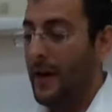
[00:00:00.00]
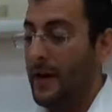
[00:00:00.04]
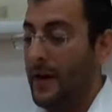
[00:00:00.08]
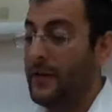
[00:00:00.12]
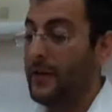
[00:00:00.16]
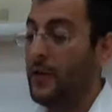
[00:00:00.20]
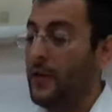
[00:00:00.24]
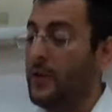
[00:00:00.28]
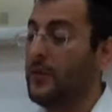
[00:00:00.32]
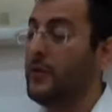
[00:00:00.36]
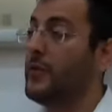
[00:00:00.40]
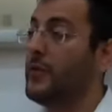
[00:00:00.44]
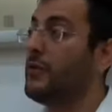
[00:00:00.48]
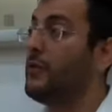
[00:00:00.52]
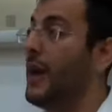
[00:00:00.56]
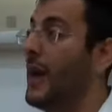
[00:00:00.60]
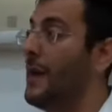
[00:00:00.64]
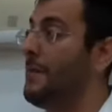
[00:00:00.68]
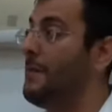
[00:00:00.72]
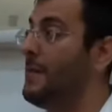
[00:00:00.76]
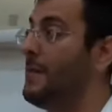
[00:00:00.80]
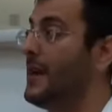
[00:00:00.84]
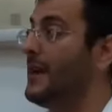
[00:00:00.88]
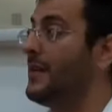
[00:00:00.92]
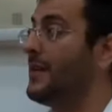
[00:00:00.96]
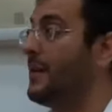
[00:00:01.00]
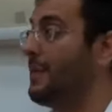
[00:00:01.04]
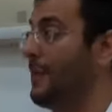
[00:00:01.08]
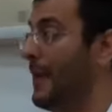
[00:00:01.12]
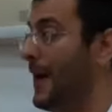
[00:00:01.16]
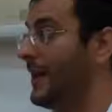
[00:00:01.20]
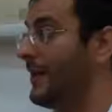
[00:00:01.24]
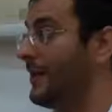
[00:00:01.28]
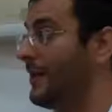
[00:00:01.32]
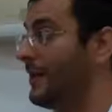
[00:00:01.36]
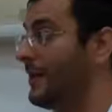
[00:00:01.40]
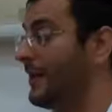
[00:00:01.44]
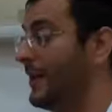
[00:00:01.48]
And according to Rebbe, it
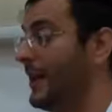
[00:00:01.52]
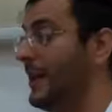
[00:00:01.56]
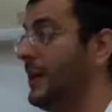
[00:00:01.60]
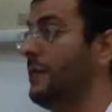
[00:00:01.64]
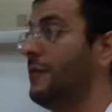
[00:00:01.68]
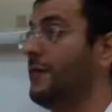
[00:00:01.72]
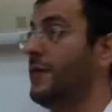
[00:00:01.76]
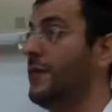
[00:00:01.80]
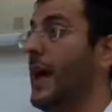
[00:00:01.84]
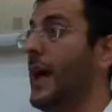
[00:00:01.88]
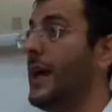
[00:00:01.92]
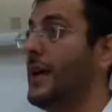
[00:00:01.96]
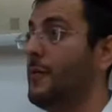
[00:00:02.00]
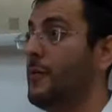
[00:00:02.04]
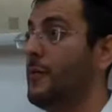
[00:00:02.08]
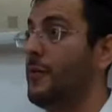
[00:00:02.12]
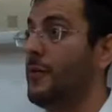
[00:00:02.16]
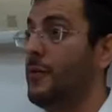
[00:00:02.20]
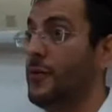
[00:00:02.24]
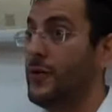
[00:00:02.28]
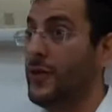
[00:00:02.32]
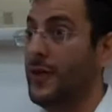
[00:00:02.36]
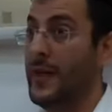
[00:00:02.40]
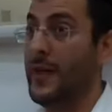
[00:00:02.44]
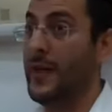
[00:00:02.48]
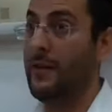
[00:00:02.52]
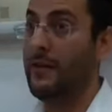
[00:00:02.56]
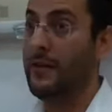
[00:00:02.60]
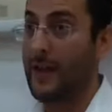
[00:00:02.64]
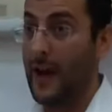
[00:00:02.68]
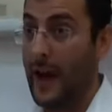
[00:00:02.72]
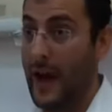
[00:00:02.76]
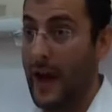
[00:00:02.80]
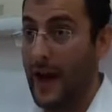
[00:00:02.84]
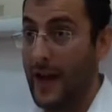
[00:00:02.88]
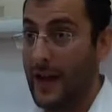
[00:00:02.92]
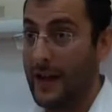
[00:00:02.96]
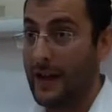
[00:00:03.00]
depends if the animal falls in there and
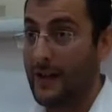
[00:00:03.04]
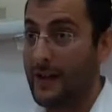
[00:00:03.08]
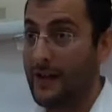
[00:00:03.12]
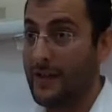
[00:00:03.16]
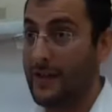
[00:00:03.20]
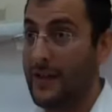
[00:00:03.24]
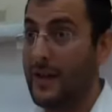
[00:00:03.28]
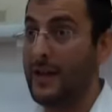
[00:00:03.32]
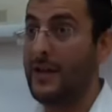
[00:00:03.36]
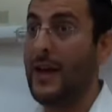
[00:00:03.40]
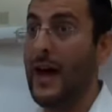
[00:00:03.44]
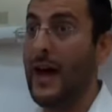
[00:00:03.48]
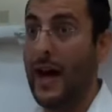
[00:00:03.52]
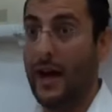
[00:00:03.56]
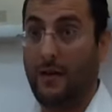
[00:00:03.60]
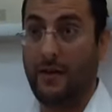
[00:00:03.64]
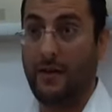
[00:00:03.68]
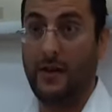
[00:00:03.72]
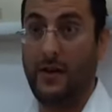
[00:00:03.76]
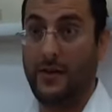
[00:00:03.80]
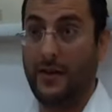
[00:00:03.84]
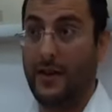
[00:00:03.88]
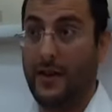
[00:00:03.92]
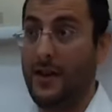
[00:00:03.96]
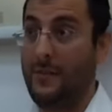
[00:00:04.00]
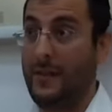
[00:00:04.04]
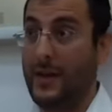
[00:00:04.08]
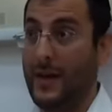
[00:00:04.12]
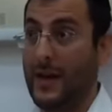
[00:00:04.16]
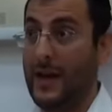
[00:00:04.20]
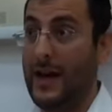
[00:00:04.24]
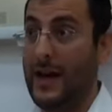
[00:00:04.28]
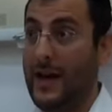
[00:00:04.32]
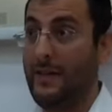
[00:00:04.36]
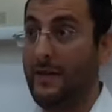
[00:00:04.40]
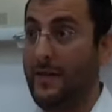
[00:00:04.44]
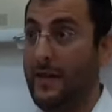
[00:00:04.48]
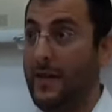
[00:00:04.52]
dies, then the achron is going to be
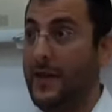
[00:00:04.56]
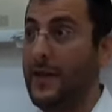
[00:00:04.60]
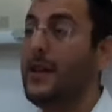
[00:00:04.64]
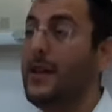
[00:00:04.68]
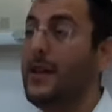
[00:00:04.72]
chayiv.